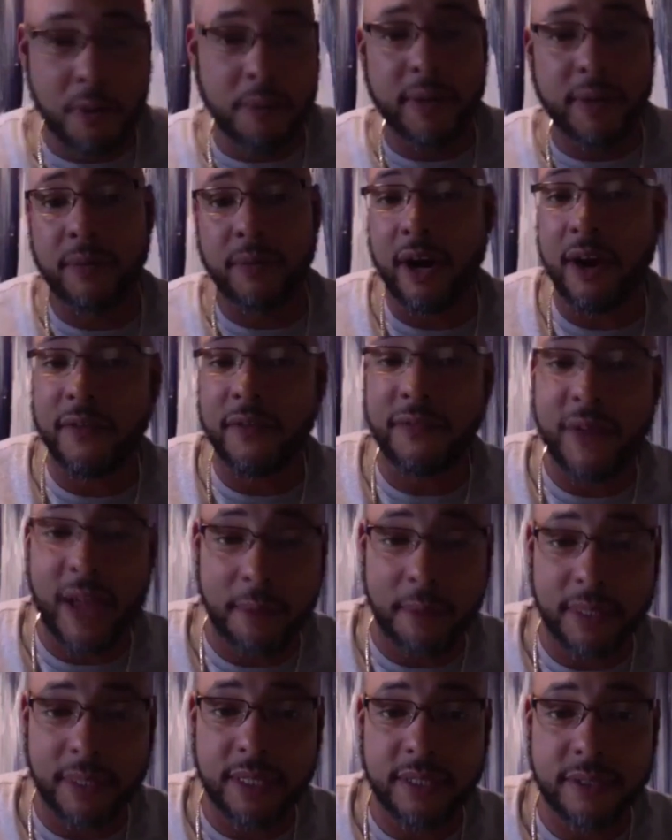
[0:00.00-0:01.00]
and be with our
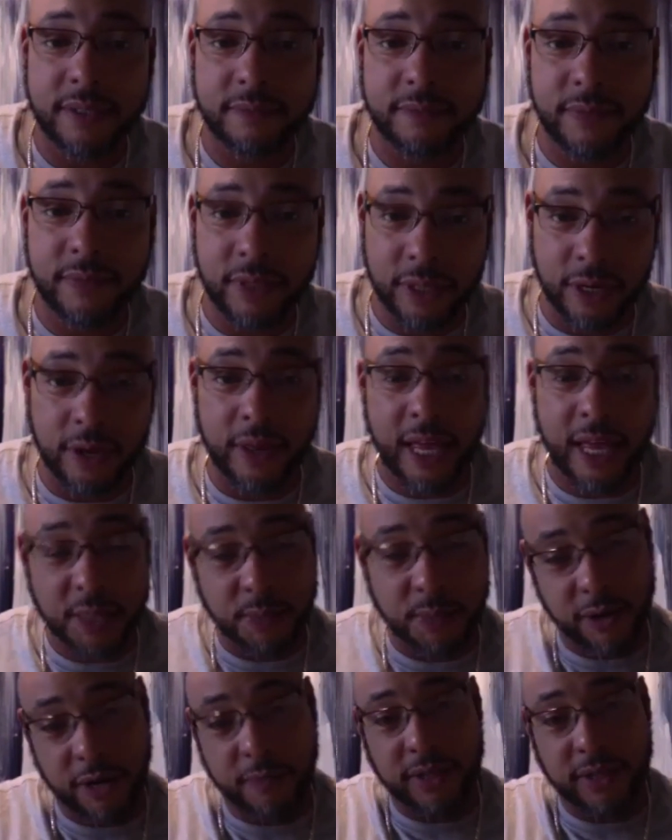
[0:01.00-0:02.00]
families. That's
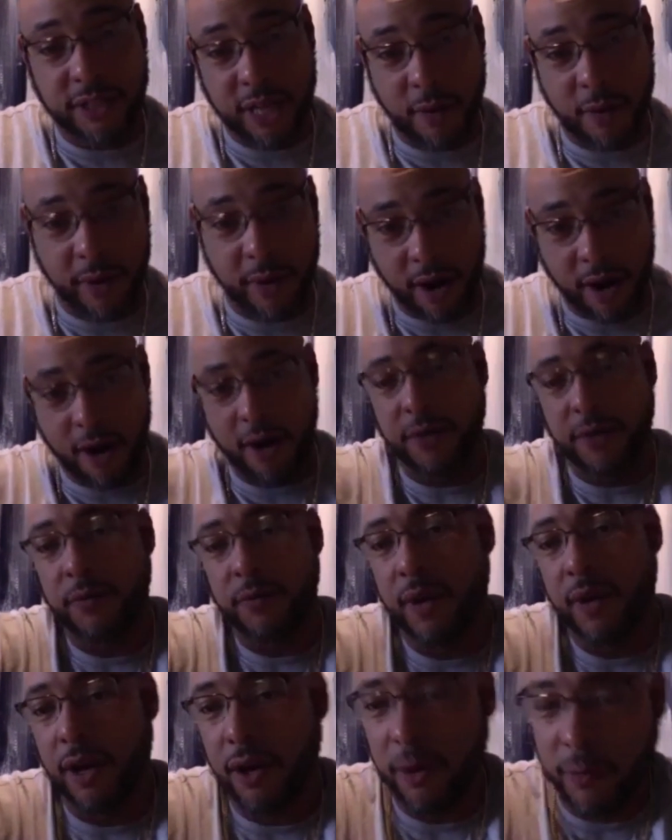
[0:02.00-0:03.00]
pretty much how we are on the
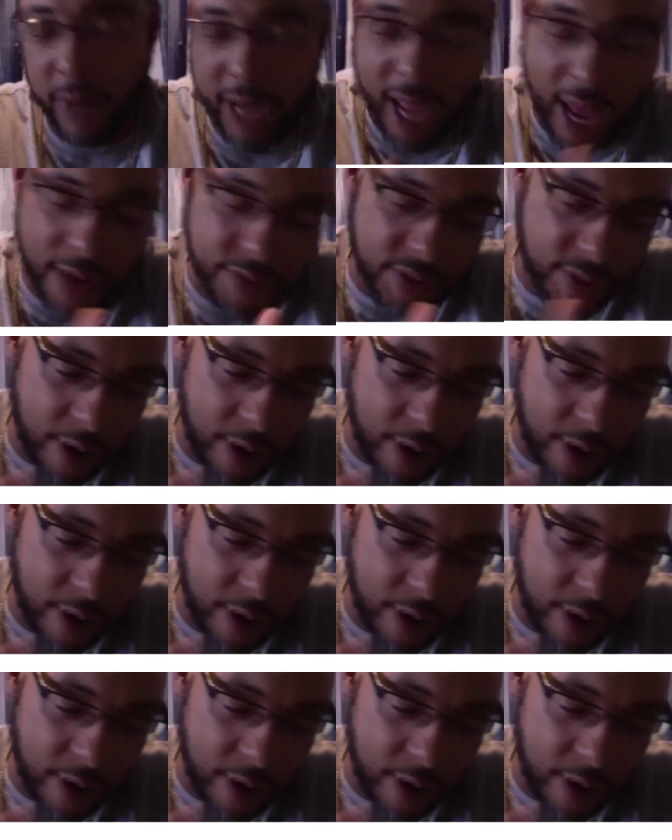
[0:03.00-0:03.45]
road. We have